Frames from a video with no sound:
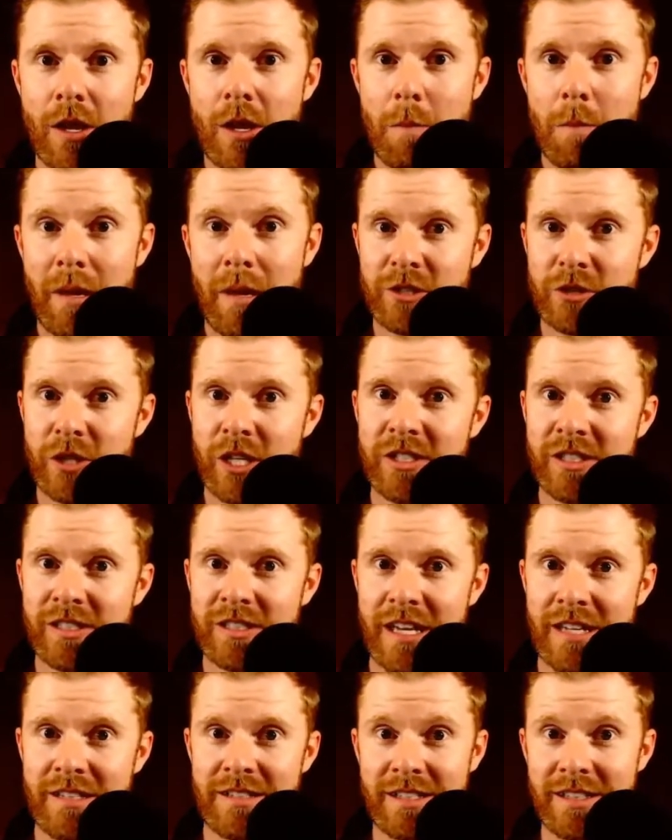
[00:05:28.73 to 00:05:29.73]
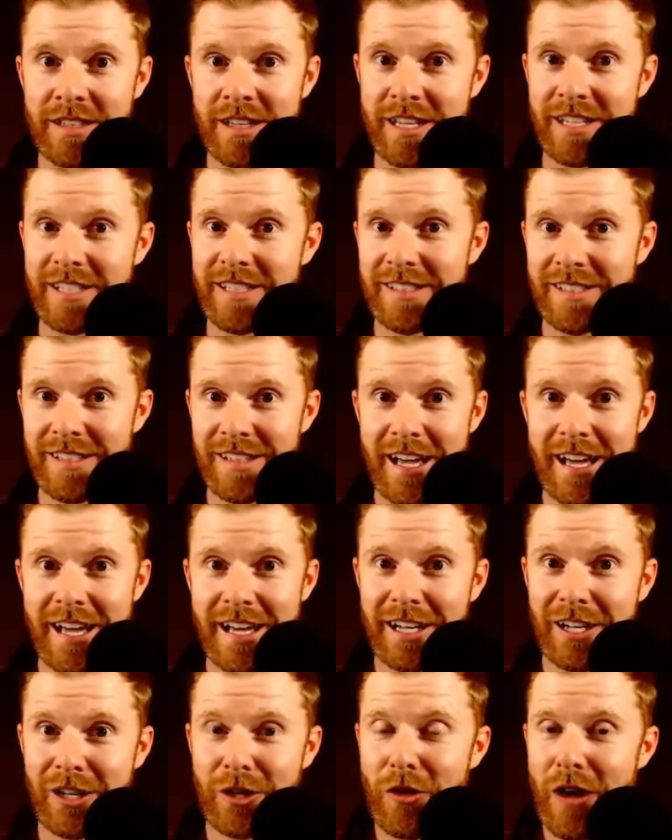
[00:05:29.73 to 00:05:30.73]
Penetration testing, this is like
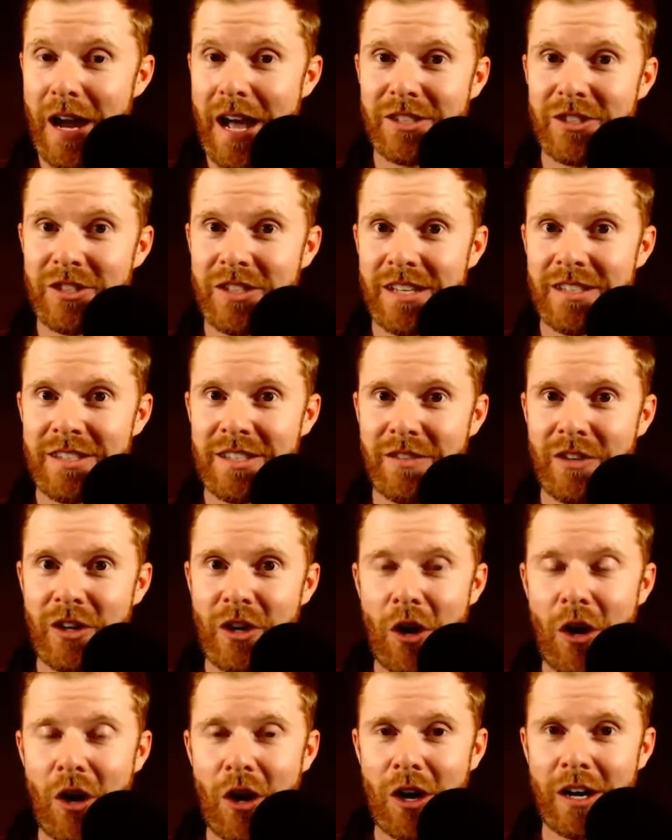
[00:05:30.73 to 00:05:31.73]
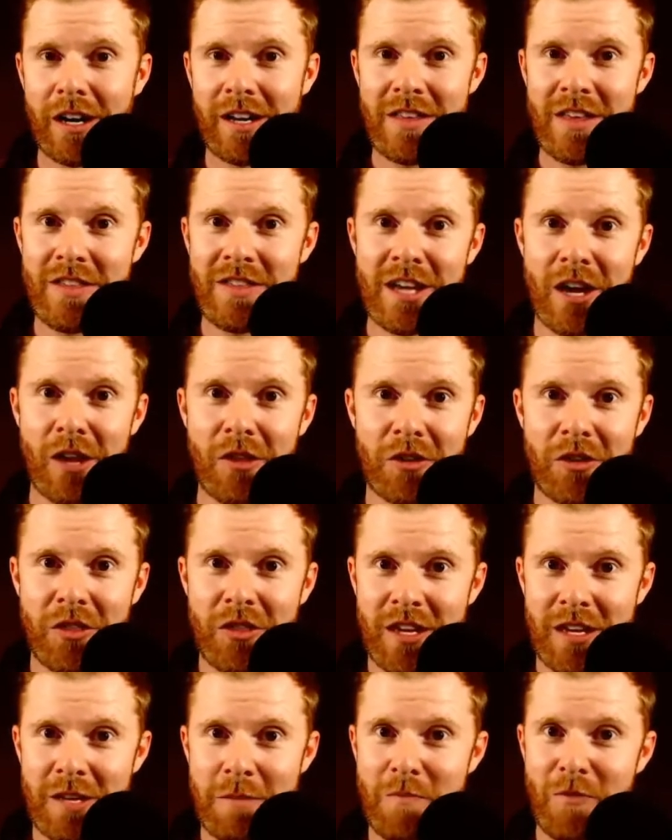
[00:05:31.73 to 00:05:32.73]
a crash test of a car, and then the other
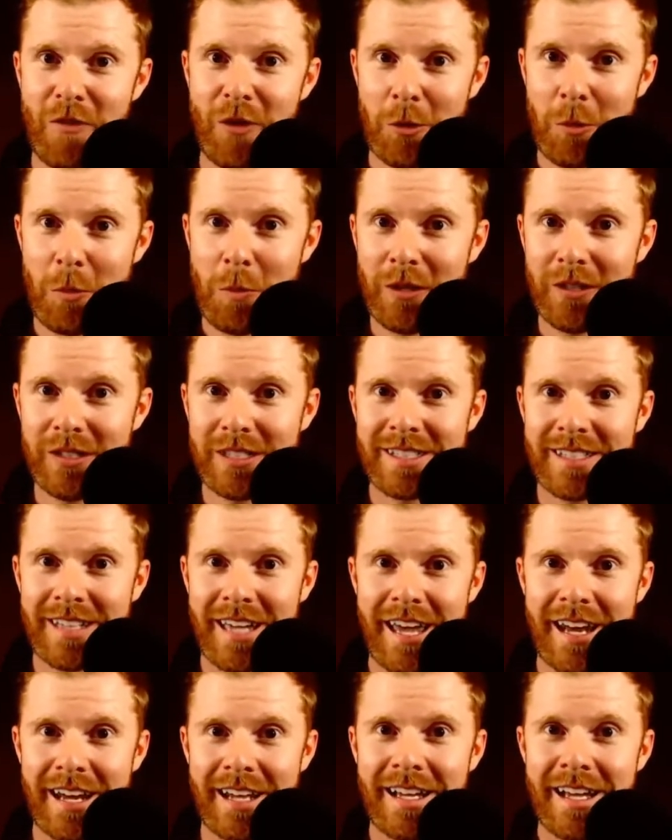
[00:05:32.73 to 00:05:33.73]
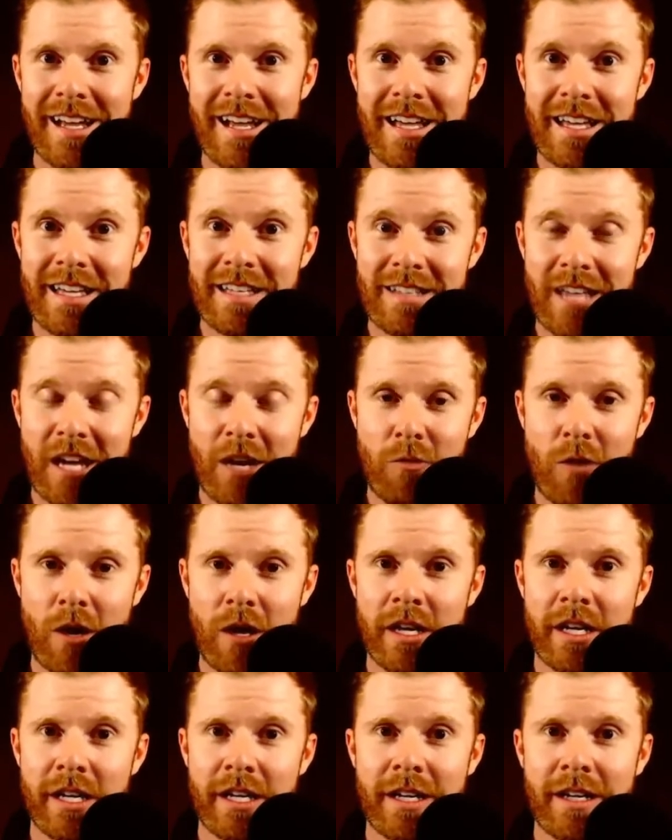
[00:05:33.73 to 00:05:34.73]
thing, vulnerability scanning, is like
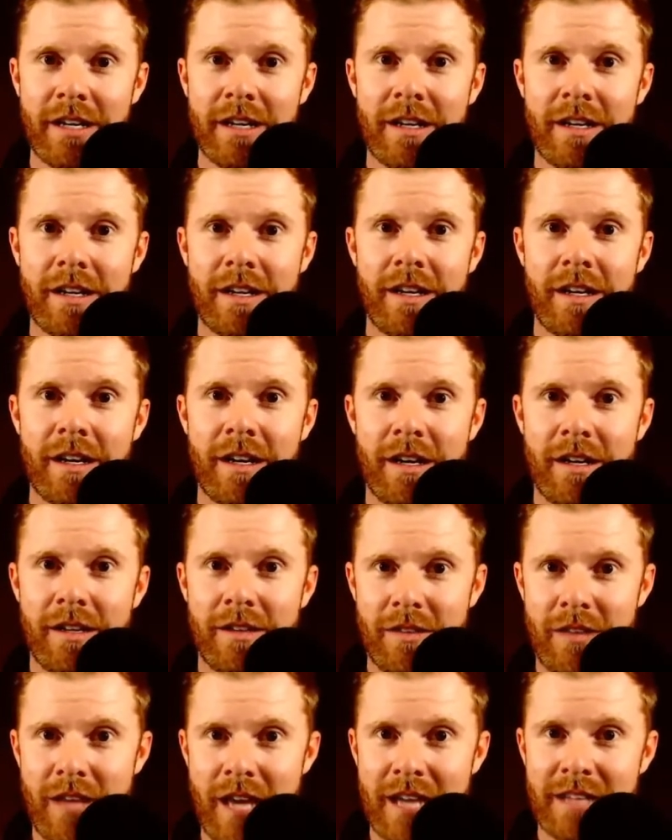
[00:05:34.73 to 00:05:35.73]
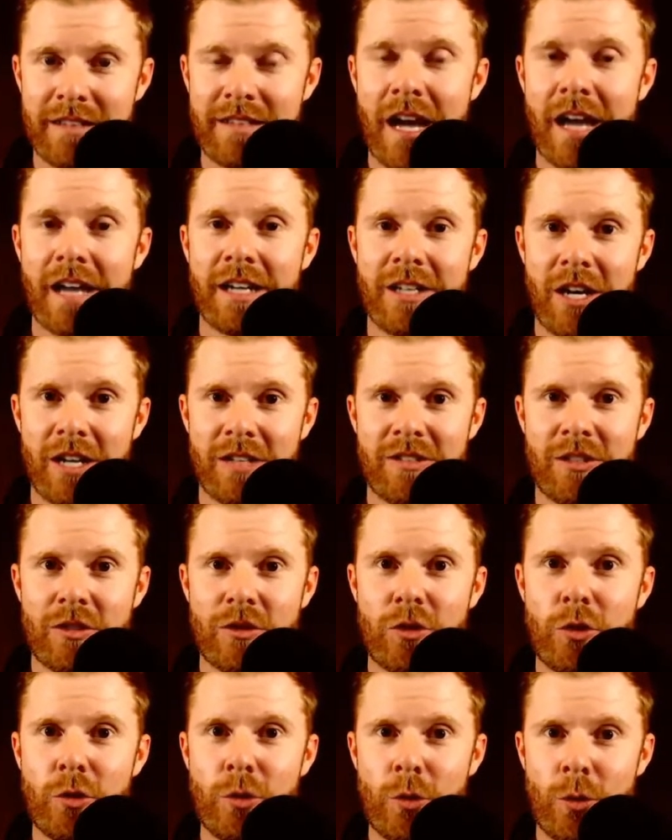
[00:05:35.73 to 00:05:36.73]
running that diagnostic
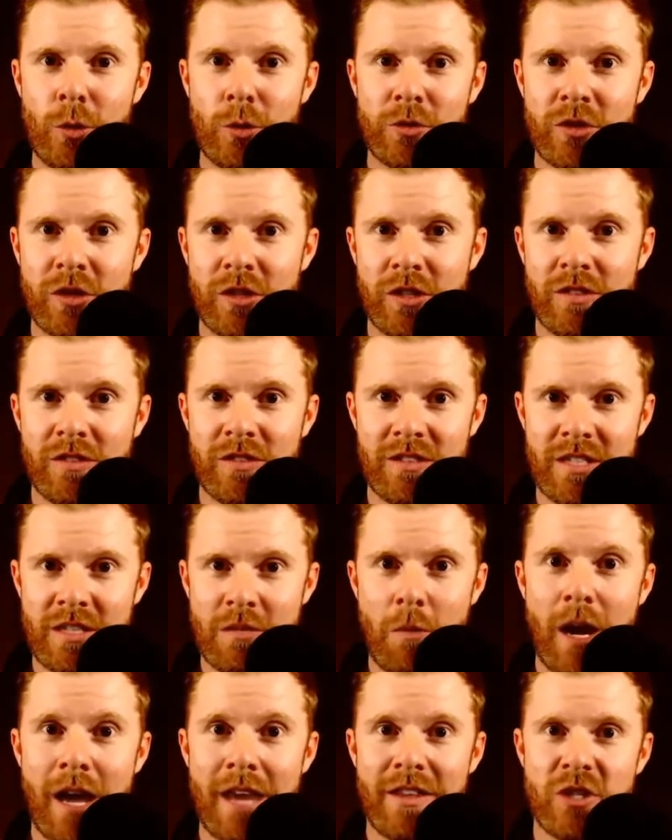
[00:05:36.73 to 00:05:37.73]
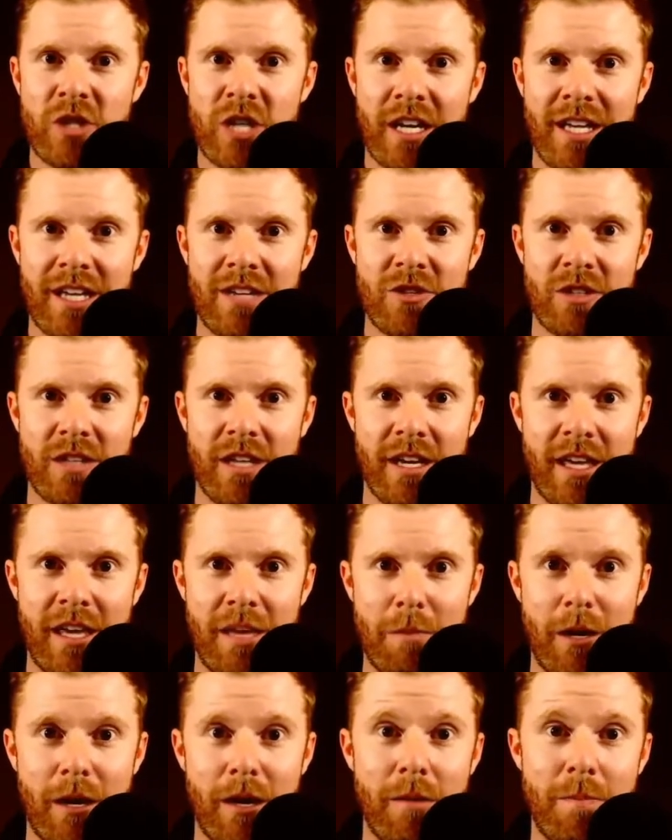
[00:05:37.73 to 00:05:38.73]
tool to see why the check engine light came on.